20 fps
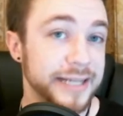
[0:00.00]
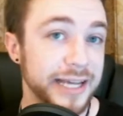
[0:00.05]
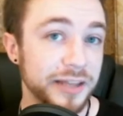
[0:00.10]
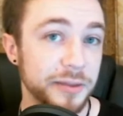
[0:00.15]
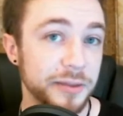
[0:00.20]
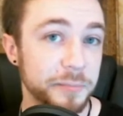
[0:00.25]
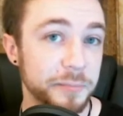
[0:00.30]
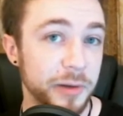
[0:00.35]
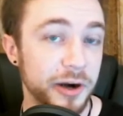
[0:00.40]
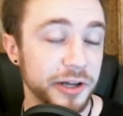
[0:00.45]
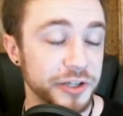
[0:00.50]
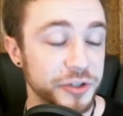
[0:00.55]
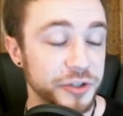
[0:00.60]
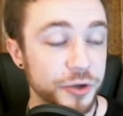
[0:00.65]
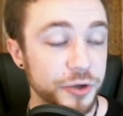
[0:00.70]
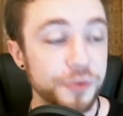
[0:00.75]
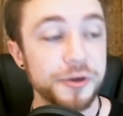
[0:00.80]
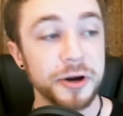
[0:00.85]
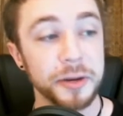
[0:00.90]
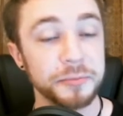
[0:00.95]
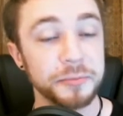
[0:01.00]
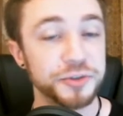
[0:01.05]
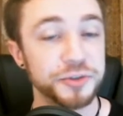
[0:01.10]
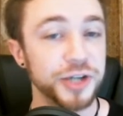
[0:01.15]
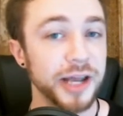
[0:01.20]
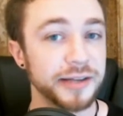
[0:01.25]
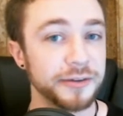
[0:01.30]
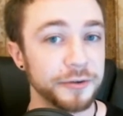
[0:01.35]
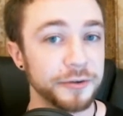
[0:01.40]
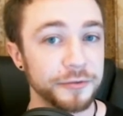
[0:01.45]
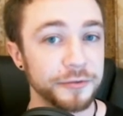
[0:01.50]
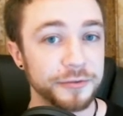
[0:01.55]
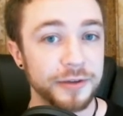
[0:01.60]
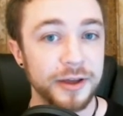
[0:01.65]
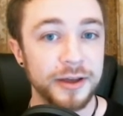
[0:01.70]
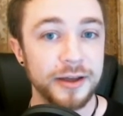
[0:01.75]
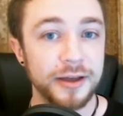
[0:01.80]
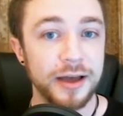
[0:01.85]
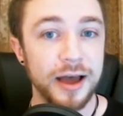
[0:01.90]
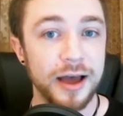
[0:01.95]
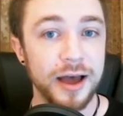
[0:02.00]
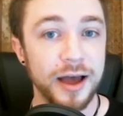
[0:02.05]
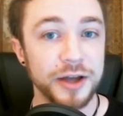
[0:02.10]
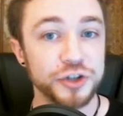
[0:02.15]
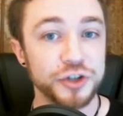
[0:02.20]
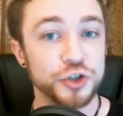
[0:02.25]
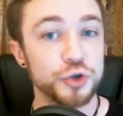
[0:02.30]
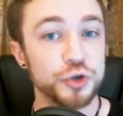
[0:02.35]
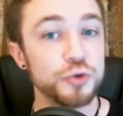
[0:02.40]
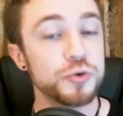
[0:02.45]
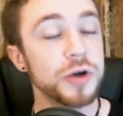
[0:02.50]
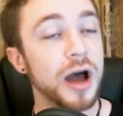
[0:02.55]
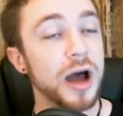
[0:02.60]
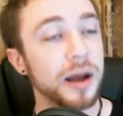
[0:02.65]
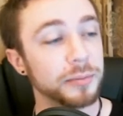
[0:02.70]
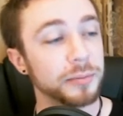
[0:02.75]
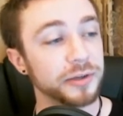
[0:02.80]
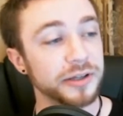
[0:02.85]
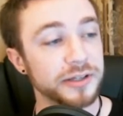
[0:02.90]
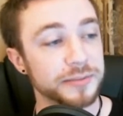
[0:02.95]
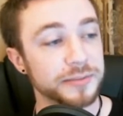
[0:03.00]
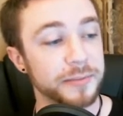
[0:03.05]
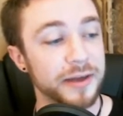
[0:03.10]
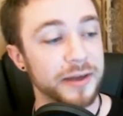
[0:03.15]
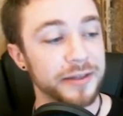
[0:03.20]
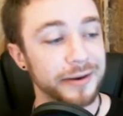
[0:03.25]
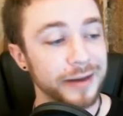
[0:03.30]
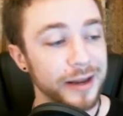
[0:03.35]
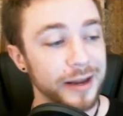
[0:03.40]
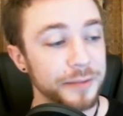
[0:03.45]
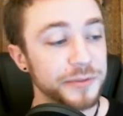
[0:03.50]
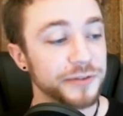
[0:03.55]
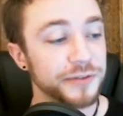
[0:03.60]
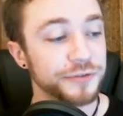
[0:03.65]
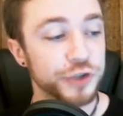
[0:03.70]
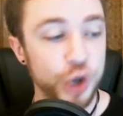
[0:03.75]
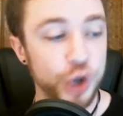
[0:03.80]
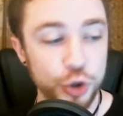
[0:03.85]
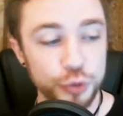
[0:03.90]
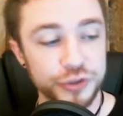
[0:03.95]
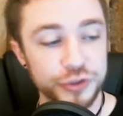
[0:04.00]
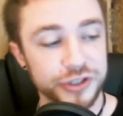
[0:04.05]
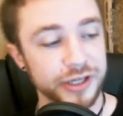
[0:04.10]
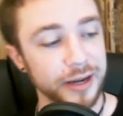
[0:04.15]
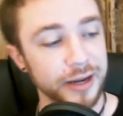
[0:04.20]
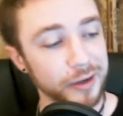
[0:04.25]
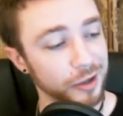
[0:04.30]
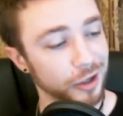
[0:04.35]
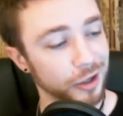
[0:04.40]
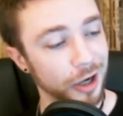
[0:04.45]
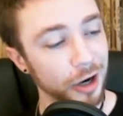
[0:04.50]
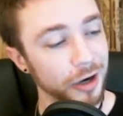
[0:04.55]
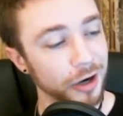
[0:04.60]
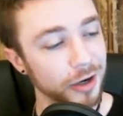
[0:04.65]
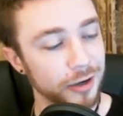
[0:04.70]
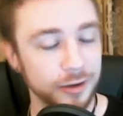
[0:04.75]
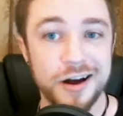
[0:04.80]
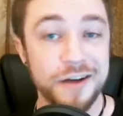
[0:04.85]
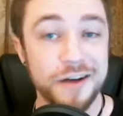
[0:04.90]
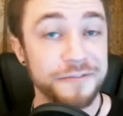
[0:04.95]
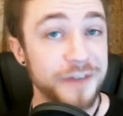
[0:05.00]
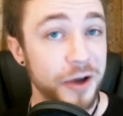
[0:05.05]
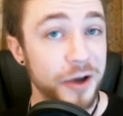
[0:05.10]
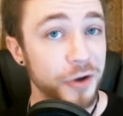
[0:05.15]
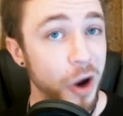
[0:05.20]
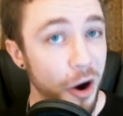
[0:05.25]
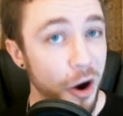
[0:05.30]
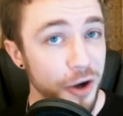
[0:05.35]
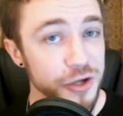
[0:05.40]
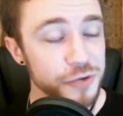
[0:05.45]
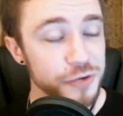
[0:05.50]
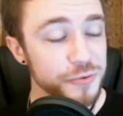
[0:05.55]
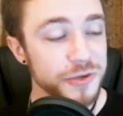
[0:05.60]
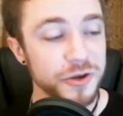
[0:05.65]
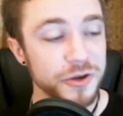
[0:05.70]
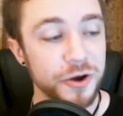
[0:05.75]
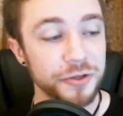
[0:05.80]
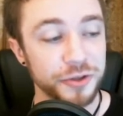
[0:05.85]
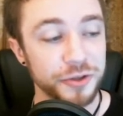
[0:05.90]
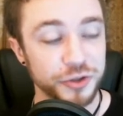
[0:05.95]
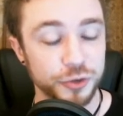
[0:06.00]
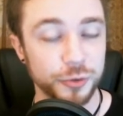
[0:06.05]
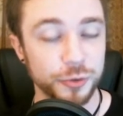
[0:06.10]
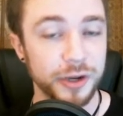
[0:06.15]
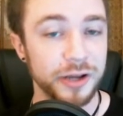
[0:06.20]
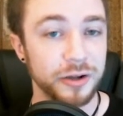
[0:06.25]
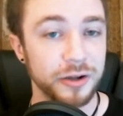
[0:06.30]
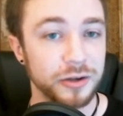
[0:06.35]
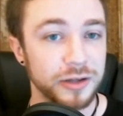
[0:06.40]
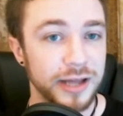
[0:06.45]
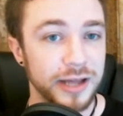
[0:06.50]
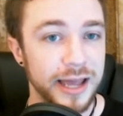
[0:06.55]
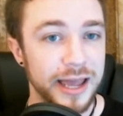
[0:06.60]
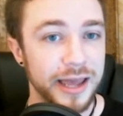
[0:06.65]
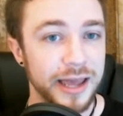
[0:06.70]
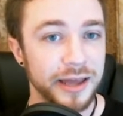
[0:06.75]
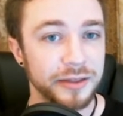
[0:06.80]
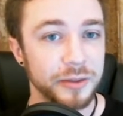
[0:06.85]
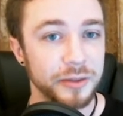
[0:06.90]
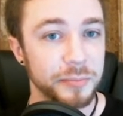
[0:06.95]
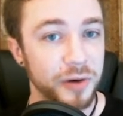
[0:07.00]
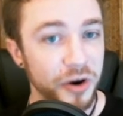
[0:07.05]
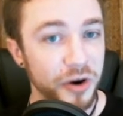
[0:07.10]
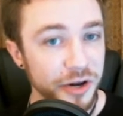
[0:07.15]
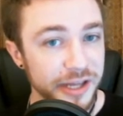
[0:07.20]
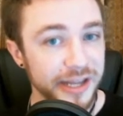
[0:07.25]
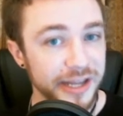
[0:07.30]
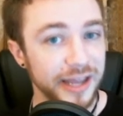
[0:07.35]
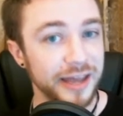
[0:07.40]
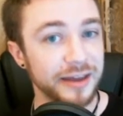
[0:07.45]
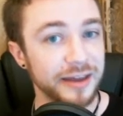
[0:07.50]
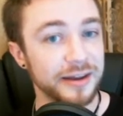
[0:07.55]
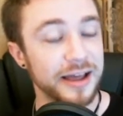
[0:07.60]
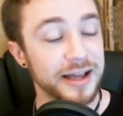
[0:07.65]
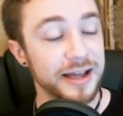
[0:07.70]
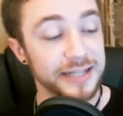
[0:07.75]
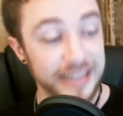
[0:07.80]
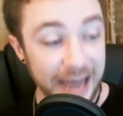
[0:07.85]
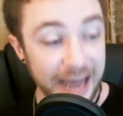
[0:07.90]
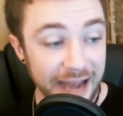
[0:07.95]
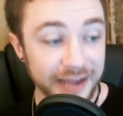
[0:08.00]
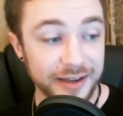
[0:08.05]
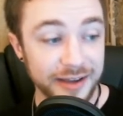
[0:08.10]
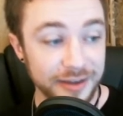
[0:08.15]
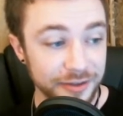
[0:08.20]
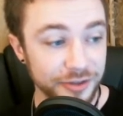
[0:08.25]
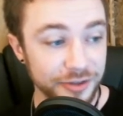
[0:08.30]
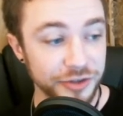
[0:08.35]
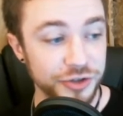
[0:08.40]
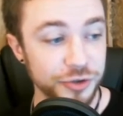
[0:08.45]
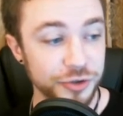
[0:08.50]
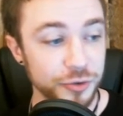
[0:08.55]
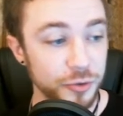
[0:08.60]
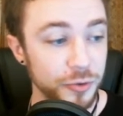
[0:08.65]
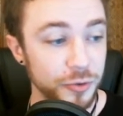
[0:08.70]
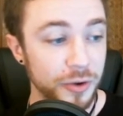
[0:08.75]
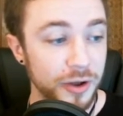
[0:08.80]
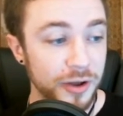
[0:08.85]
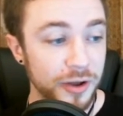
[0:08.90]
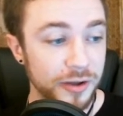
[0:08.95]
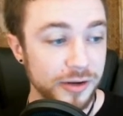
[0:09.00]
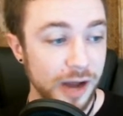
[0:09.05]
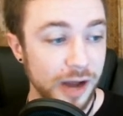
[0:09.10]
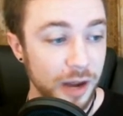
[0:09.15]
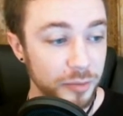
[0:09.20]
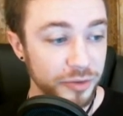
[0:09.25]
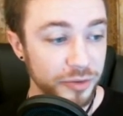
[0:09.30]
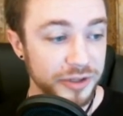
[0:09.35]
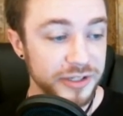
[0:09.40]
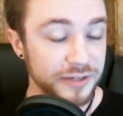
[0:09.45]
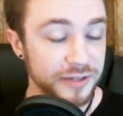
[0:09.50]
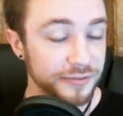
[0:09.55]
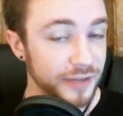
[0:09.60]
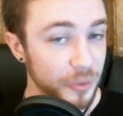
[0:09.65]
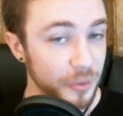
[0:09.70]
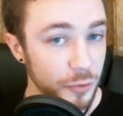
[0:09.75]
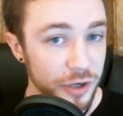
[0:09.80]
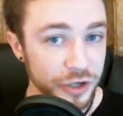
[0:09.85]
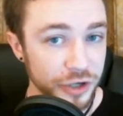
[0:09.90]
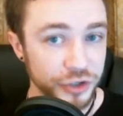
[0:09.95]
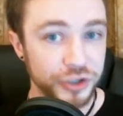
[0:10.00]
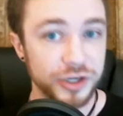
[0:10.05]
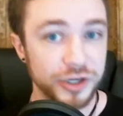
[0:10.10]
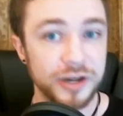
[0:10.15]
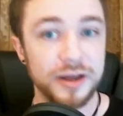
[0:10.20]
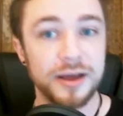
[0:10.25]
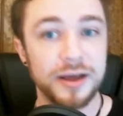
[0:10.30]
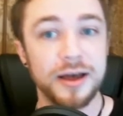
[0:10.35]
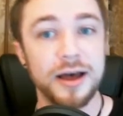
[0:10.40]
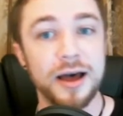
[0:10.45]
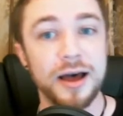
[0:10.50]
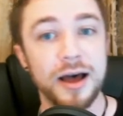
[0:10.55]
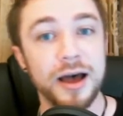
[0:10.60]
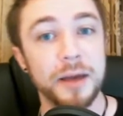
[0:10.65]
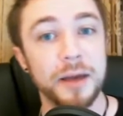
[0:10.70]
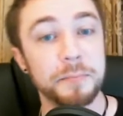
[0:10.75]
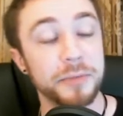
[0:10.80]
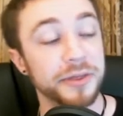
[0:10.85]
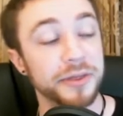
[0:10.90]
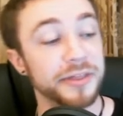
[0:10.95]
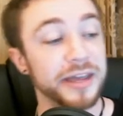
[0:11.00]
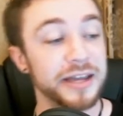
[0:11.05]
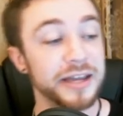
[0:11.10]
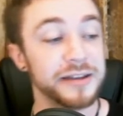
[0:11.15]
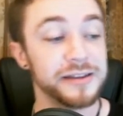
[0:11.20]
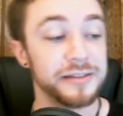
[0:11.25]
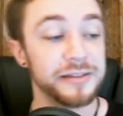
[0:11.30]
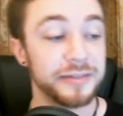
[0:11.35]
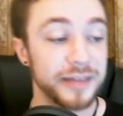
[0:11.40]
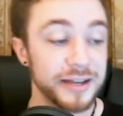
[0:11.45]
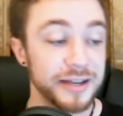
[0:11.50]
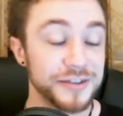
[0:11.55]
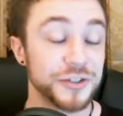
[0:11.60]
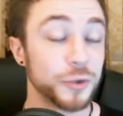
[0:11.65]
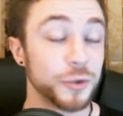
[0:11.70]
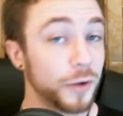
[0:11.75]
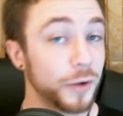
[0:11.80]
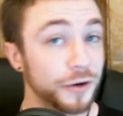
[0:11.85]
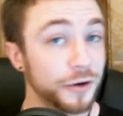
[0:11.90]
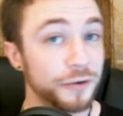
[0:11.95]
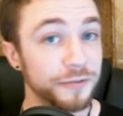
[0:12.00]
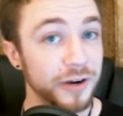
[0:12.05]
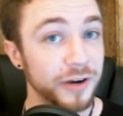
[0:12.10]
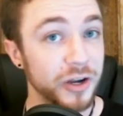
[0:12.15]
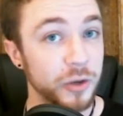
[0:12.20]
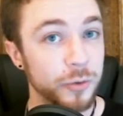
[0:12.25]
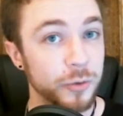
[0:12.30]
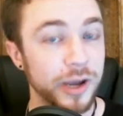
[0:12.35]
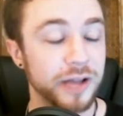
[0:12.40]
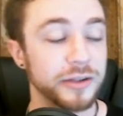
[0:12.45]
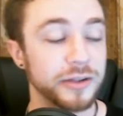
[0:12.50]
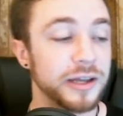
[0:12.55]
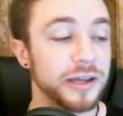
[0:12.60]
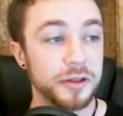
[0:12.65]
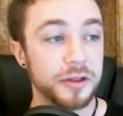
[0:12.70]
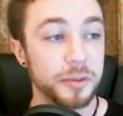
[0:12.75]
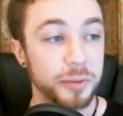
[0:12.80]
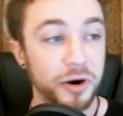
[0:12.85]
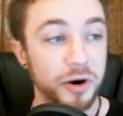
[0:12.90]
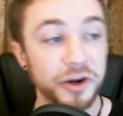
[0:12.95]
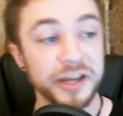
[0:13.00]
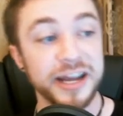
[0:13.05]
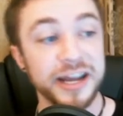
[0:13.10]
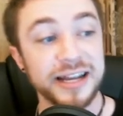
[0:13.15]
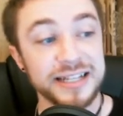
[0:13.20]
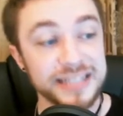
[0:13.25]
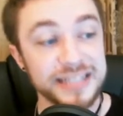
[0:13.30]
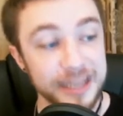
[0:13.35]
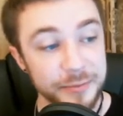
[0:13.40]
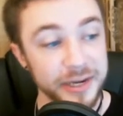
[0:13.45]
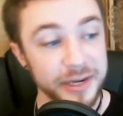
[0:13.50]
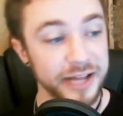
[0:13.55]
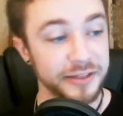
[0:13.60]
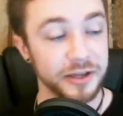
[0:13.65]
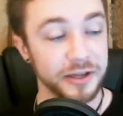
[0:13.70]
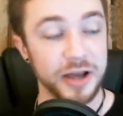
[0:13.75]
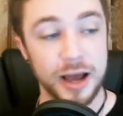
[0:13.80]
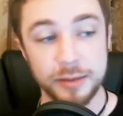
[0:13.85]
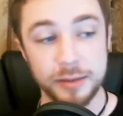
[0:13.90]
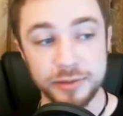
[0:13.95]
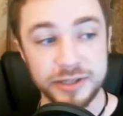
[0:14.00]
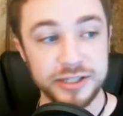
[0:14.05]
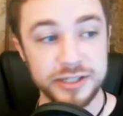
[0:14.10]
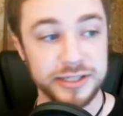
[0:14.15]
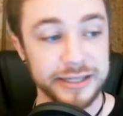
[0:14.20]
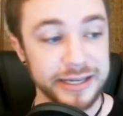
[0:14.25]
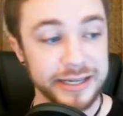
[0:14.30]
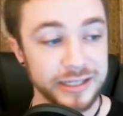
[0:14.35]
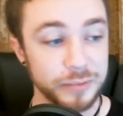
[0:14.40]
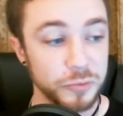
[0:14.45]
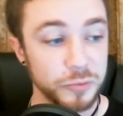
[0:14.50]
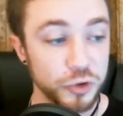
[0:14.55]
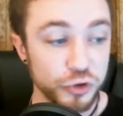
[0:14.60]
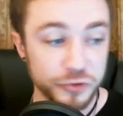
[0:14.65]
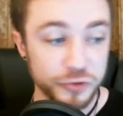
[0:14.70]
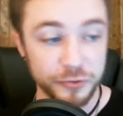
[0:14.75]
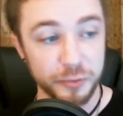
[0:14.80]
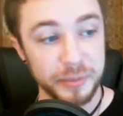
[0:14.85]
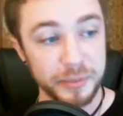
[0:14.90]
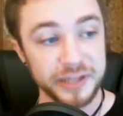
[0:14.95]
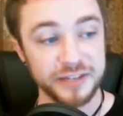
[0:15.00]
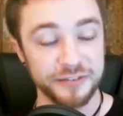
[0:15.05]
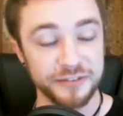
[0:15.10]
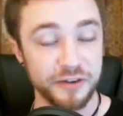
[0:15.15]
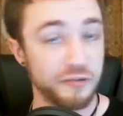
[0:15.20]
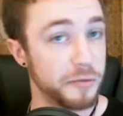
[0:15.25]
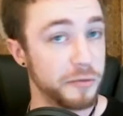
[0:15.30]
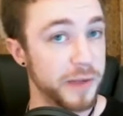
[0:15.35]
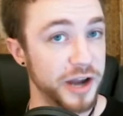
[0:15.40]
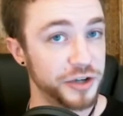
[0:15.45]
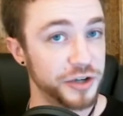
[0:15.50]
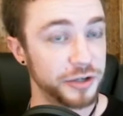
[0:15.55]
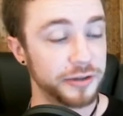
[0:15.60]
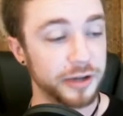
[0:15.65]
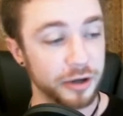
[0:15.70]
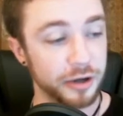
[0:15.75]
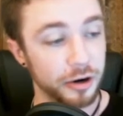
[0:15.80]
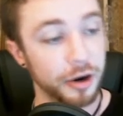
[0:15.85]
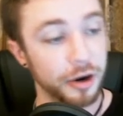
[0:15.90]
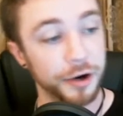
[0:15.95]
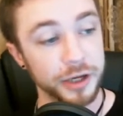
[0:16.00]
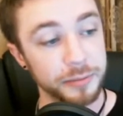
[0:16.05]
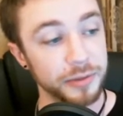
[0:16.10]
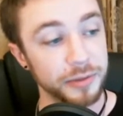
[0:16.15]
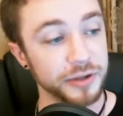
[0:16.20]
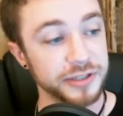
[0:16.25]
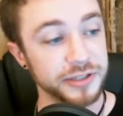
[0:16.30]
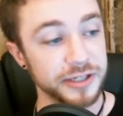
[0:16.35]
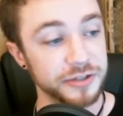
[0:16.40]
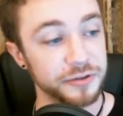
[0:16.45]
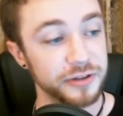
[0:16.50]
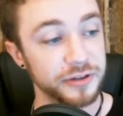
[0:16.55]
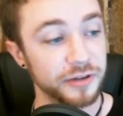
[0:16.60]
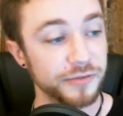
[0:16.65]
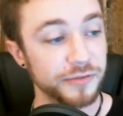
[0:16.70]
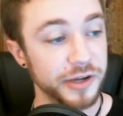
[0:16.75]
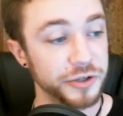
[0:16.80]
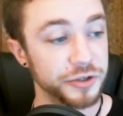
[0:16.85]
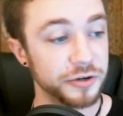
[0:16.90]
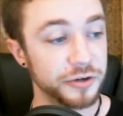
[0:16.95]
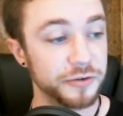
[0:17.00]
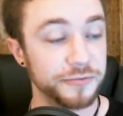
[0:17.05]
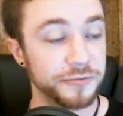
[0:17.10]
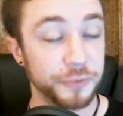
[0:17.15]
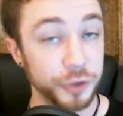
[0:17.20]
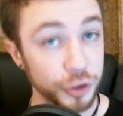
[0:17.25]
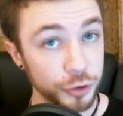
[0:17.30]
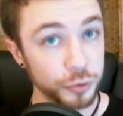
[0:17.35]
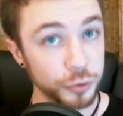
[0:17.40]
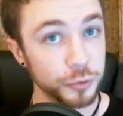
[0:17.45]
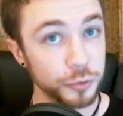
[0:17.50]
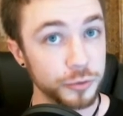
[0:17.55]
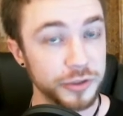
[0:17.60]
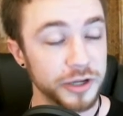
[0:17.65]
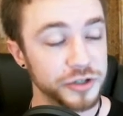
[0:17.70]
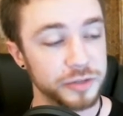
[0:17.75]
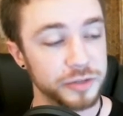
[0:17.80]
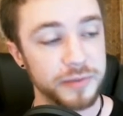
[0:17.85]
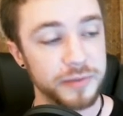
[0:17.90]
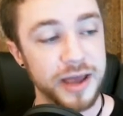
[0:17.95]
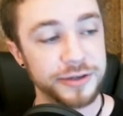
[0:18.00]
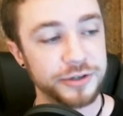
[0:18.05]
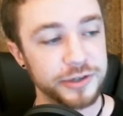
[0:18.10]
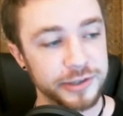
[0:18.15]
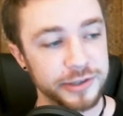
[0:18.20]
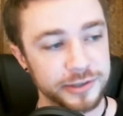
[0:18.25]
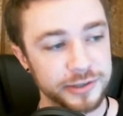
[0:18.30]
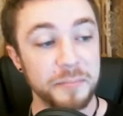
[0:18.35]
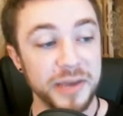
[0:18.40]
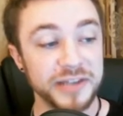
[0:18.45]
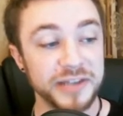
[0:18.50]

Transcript: To get the party to their objective, 2 goblins by the names of Toots and Gurk are found arguing on the trail, and the party can attack the 2 goblins if they wish, but they then surrender very quickly. The party can intimidate the goblins to get some useful bits of information that are already built into the adventure for you, Dungeon Masters.